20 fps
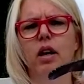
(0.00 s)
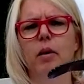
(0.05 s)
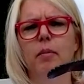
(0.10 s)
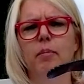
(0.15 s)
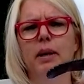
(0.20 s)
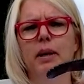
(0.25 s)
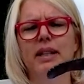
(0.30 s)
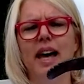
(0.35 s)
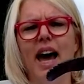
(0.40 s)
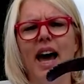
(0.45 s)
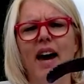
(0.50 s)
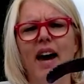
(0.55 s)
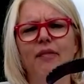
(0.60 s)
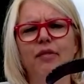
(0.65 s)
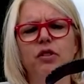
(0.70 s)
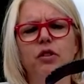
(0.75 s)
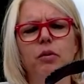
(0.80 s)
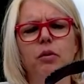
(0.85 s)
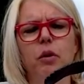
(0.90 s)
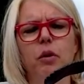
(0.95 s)
but
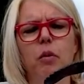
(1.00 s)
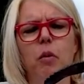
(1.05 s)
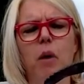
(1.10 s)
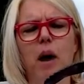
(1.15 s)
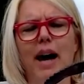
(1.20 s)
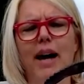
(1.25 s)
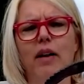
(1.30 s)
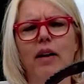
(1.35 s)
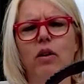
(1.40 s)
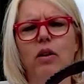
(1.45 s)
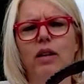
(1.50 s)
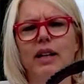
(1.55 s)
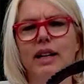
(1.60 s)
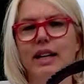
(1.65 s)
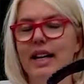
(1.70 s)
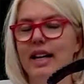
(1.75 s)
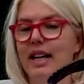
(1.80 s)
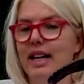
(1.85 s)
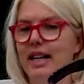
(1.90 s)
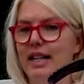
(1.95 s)
after a while,
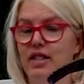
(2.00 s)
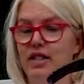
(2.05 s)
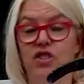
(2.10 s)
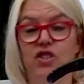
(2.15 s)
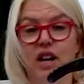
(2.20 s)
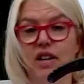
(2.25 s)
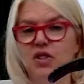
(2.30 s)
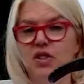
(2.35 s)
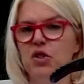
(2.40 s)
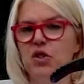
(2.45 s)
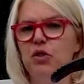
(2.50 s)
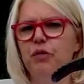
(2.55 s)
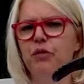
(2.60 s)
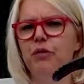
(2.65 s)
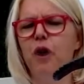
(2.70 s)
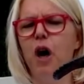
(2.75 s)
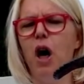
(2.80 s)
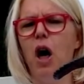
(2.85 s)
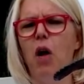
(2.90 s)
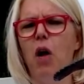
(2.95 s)
it doesn't
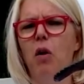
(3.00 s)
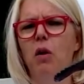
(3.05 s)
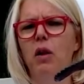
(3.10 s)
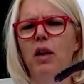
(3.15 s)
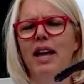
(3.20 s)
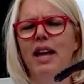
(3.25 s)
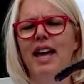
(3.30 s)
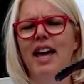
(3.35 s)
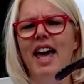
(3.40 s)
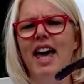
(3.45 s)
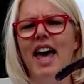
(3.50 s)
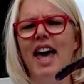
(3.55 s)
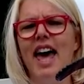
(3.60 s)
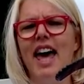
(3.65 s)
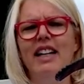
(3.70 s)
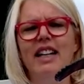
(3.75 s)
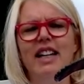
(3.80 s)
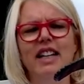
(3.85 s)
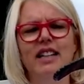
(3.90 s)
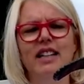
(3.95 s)
fall
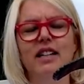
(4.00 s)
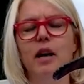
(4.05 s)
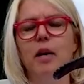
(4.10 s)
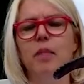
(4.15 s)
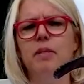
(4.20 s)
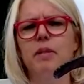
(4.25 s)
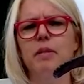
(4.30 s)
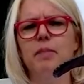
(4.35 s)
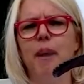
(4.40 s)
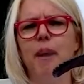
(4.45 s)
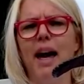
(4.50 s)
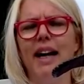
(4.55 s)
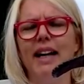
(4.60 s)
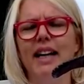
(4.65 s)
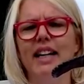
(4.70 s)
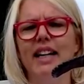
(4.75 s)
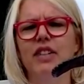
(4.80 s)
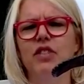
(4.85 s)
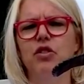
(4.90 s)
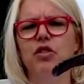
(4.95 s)
and it comes back
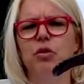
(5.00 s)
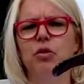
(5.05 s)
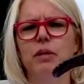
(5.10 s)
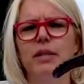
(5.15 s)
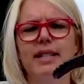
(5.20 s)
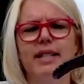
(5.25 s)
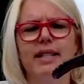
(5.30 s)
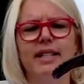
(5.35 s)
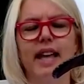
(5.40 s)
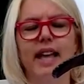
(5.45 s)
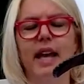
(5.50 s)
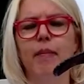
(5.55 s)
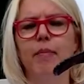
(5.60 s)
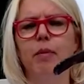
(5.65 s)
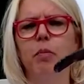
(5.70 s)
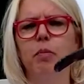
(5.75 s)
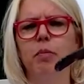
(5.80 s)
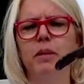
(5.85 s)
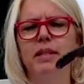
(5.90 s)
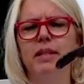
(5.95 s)
into a
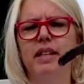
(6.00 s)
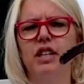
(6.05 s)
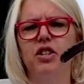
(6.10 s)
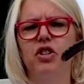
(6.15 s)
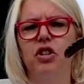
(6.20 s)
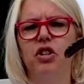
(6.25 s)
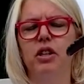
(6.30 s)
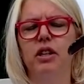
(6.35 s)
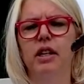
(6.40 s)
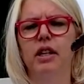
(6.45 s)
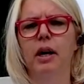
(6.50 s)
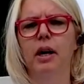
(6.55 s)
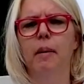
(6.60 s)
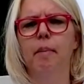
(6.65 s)
stable position,